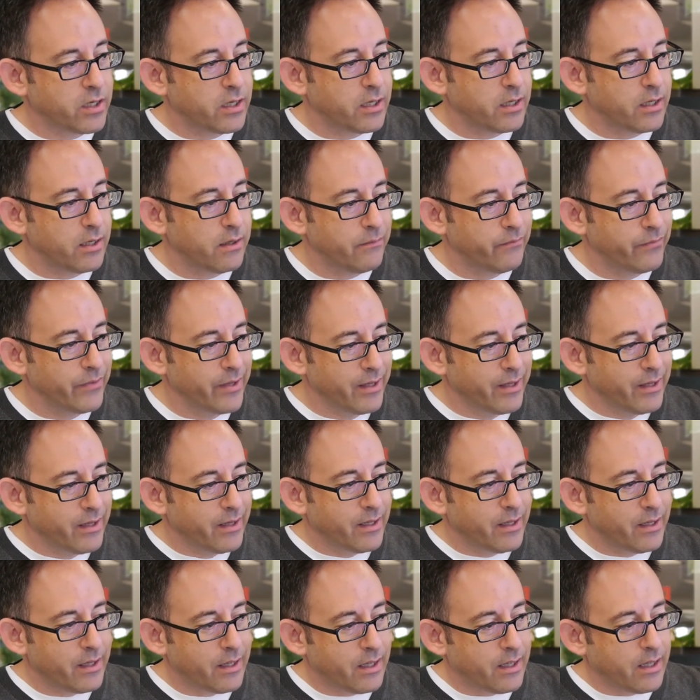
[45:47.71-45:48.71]
Um,
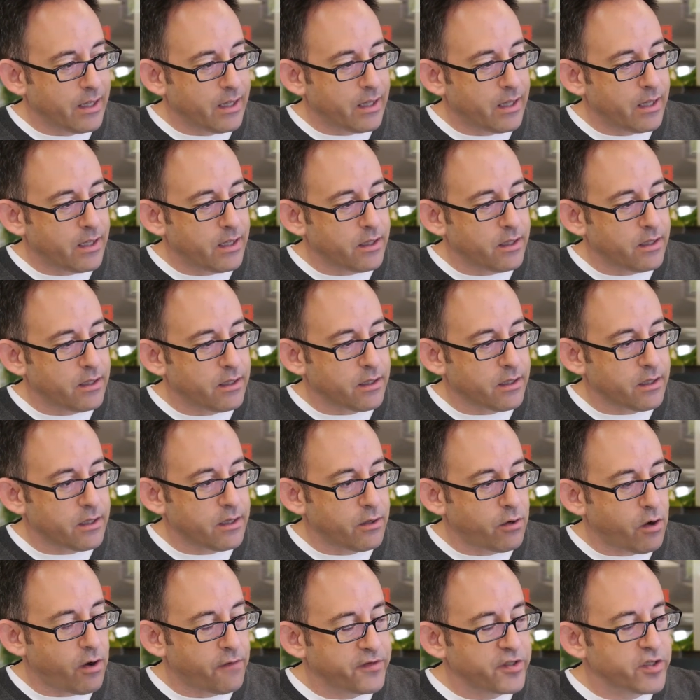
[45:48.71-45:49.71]
uh, you
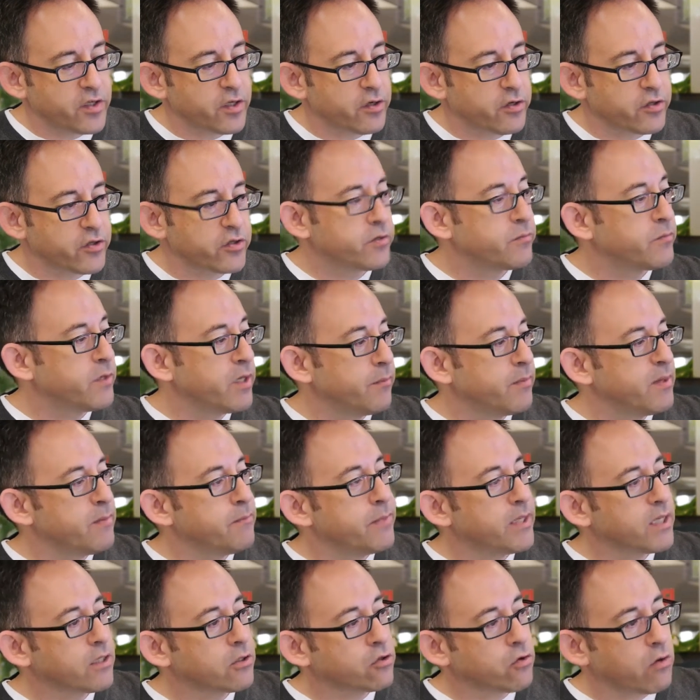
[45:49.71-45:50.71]
know, obviously there's going to be
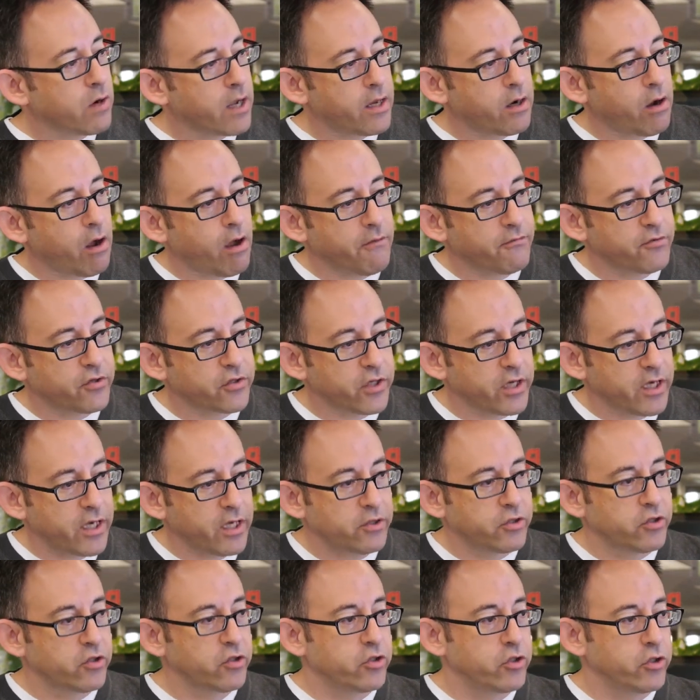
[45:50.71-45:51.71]
big trade-offs
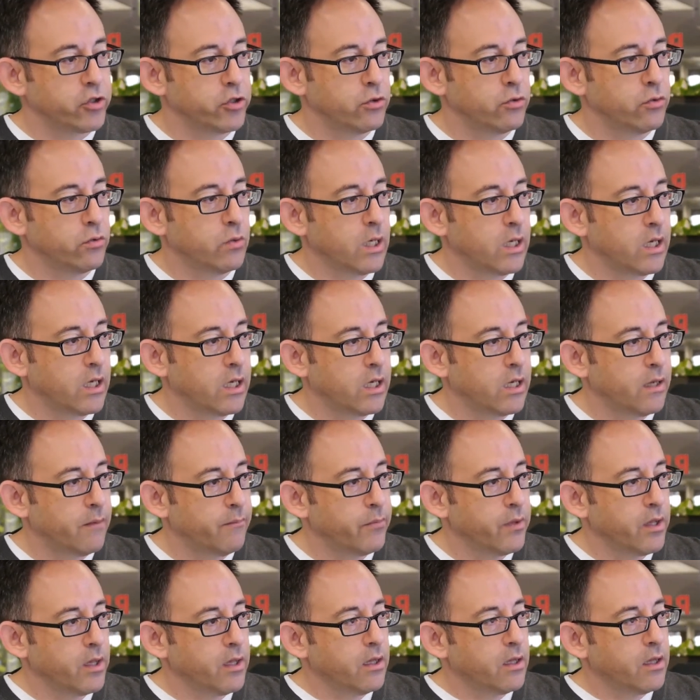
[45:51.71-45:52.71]
as to, um,